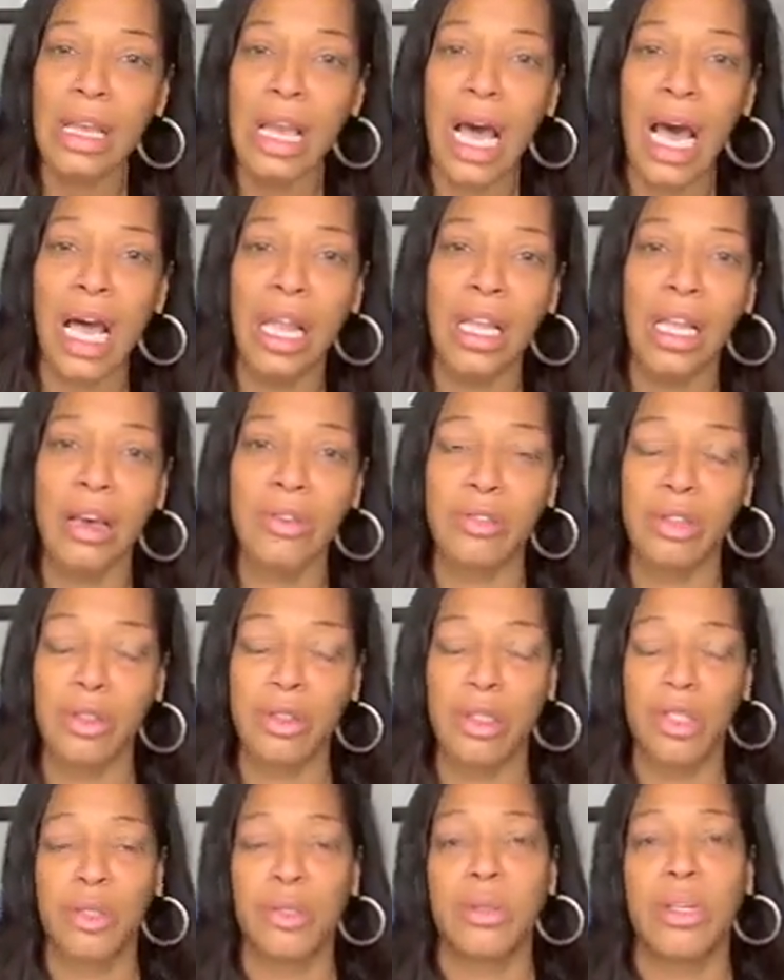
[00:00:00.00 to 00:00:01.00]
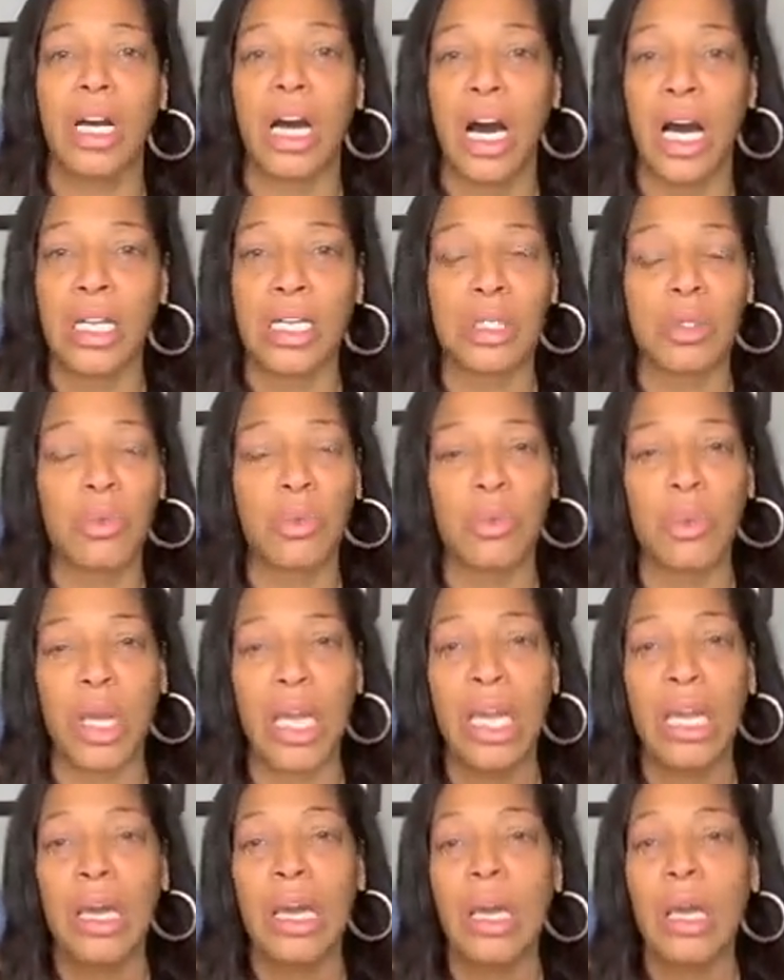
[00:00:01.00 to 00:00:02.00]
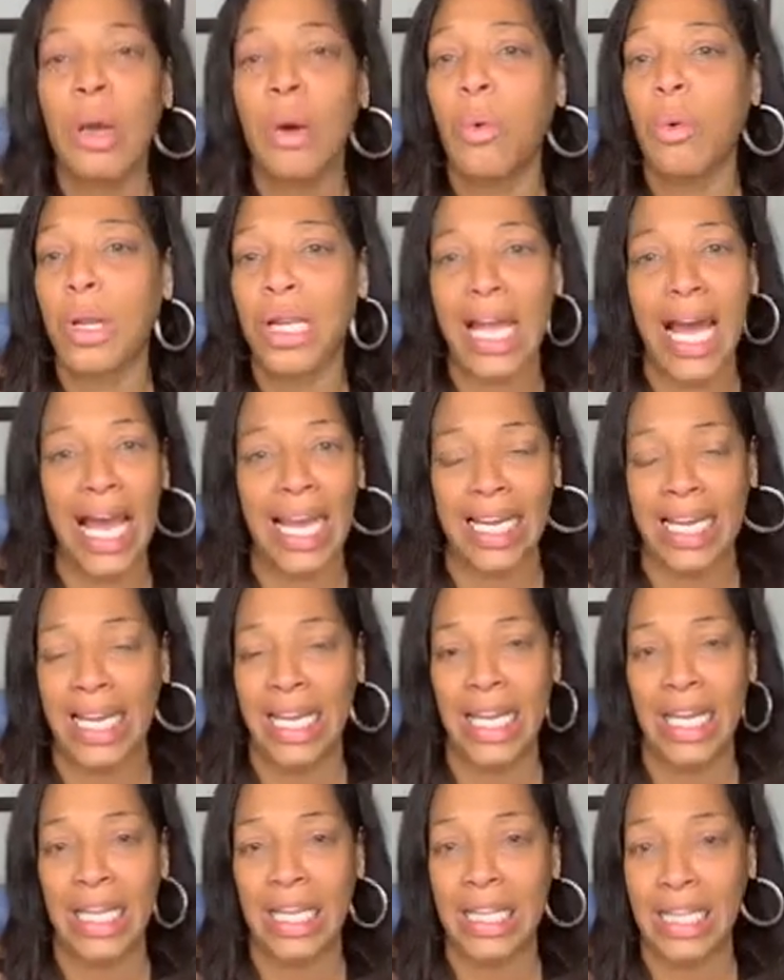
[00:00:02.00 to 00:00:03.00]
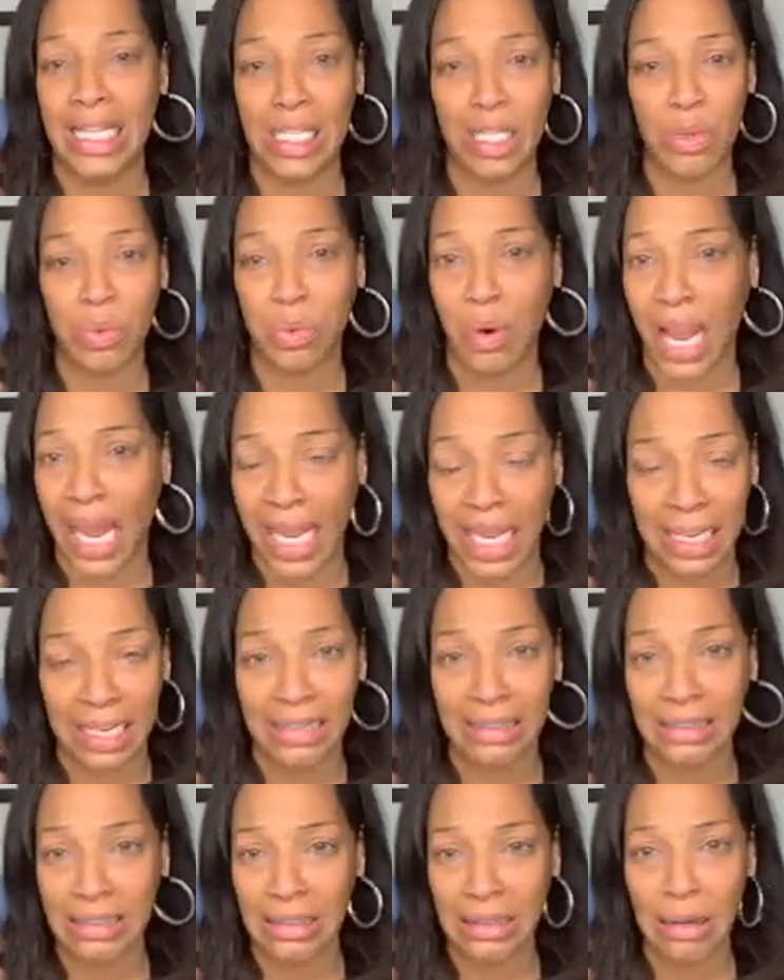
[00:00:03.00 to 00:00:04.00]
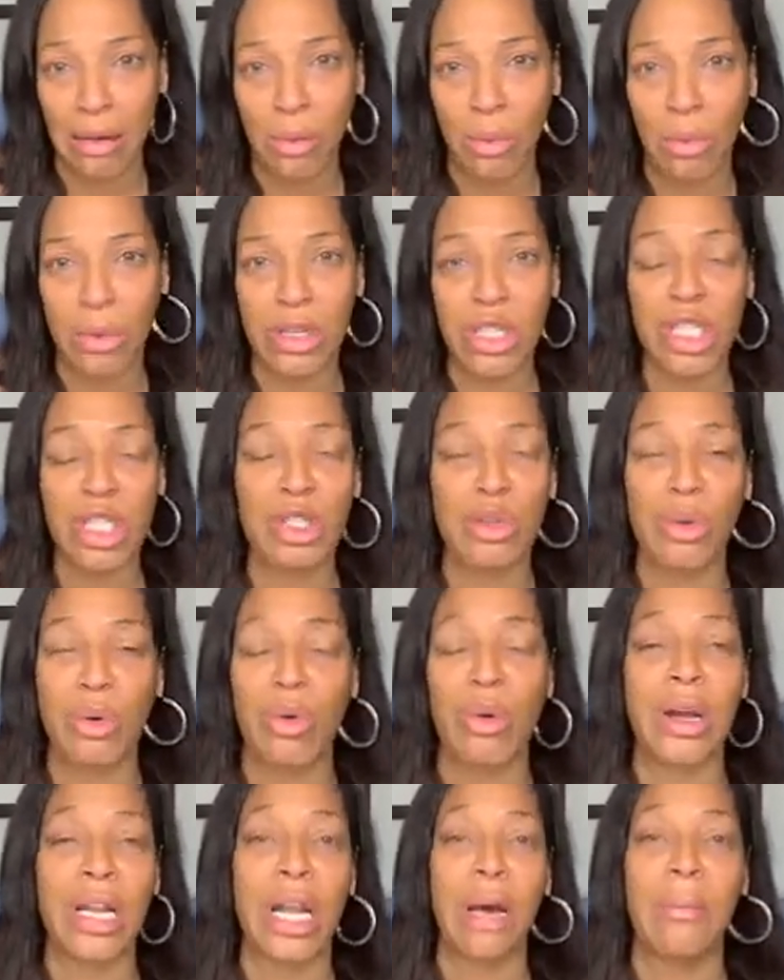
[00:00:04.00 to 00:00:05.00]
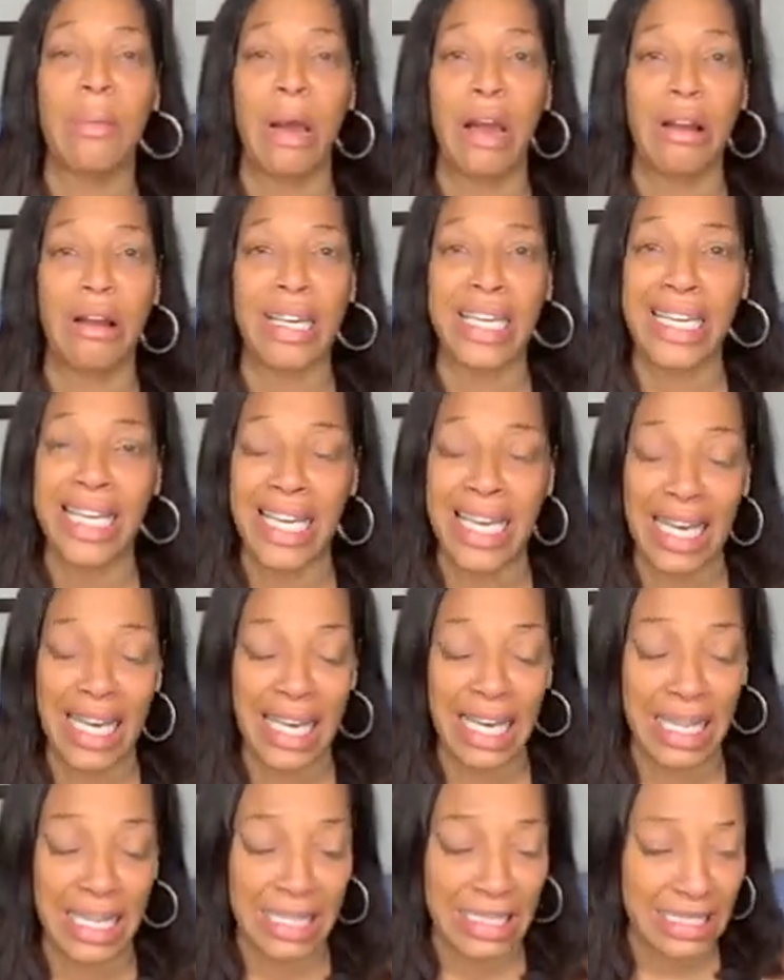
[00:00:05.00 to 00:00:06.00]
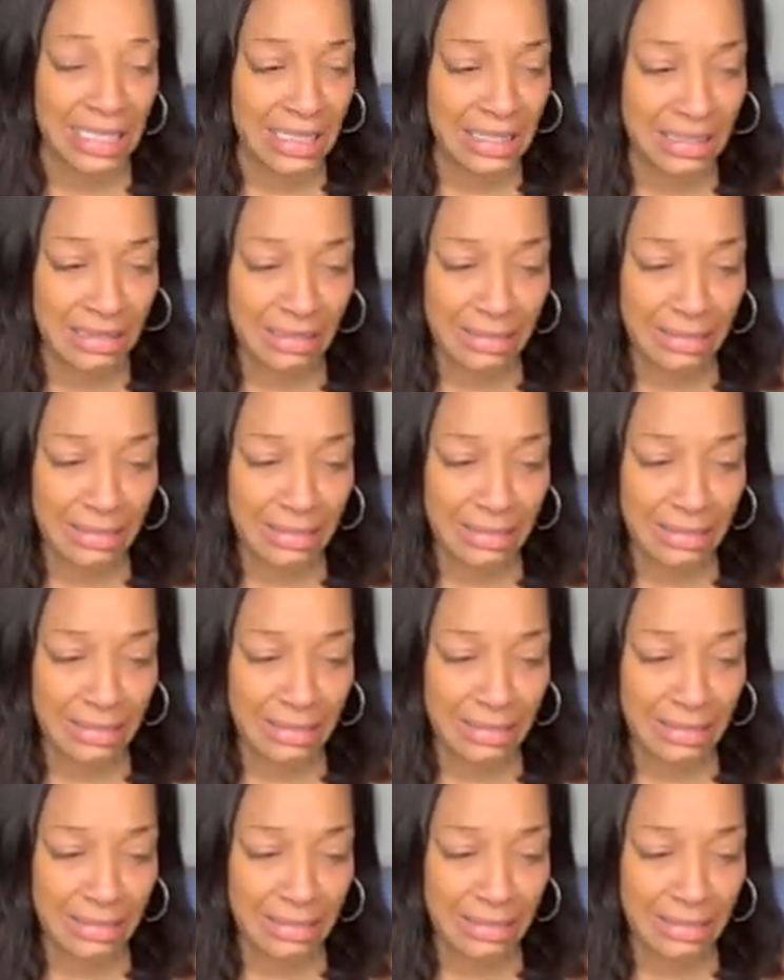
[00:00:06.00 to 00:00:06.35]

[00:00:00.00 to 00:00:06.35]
I love you too, Goddess. We're not getting this right. We're screwing up our kids.